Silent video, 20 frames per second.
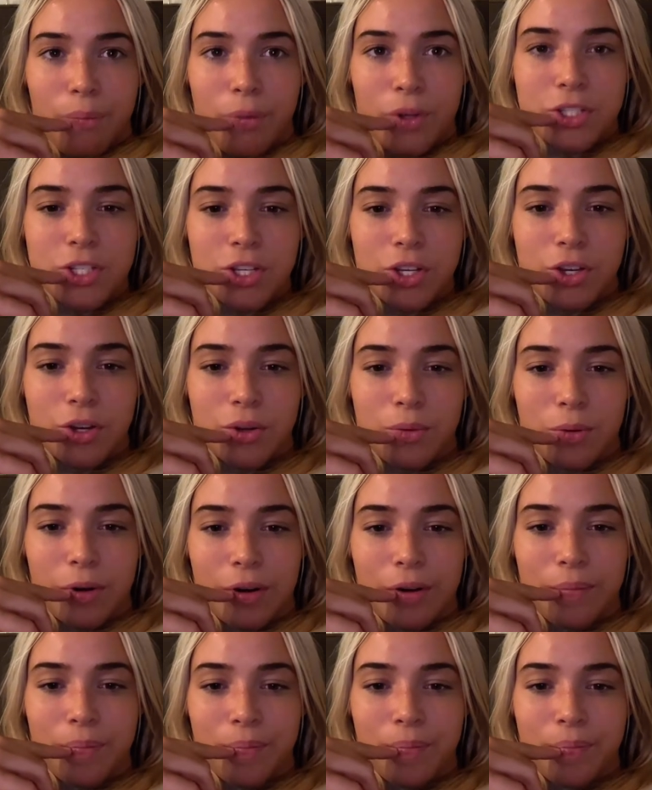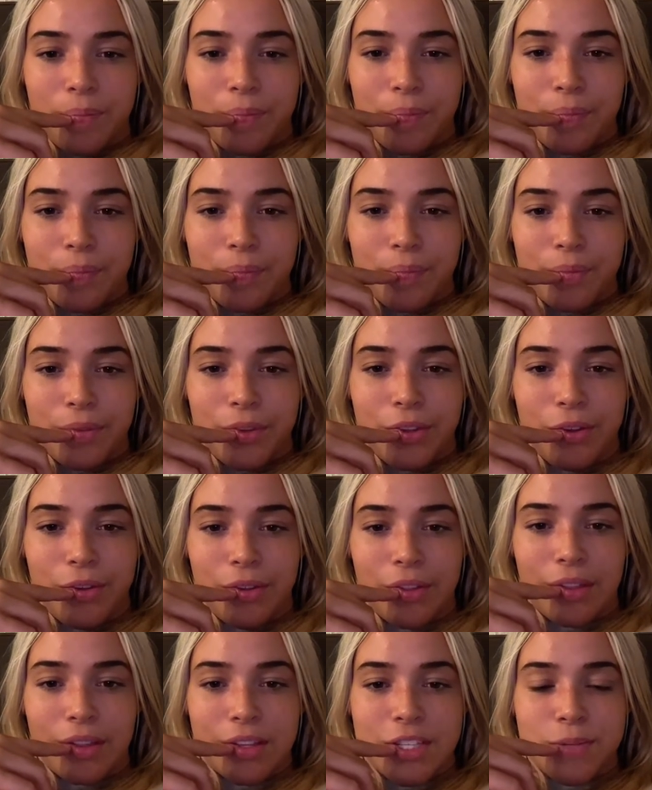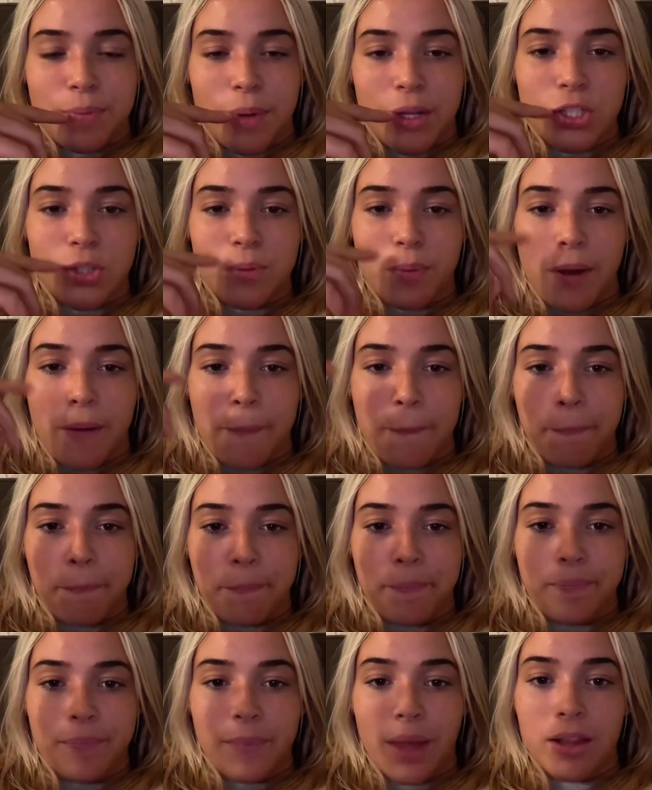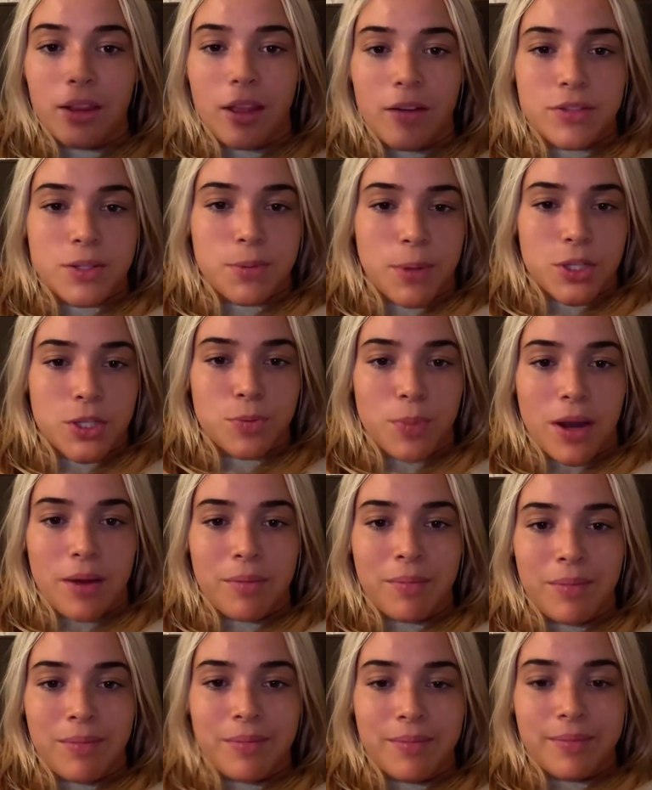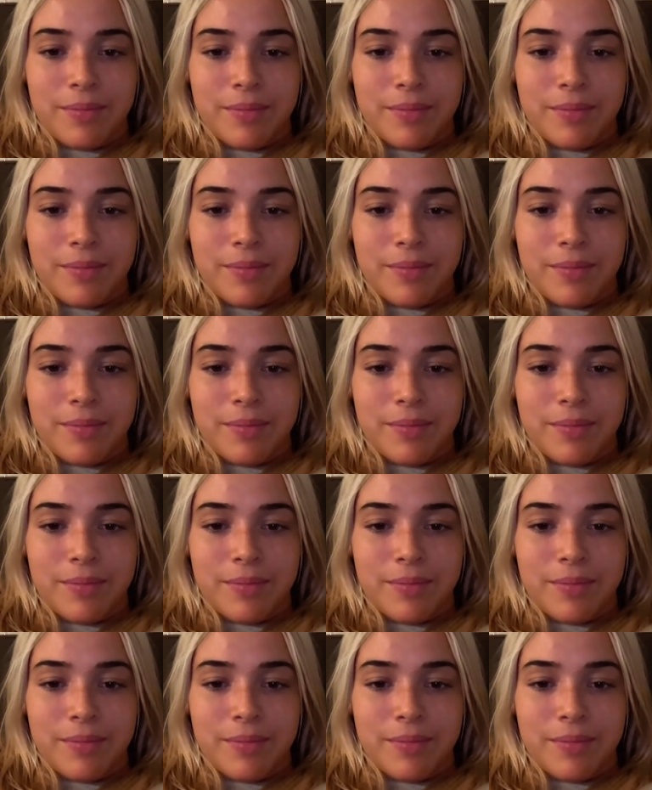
What's a good one? Do you SpongeBob? I love SpongeBob.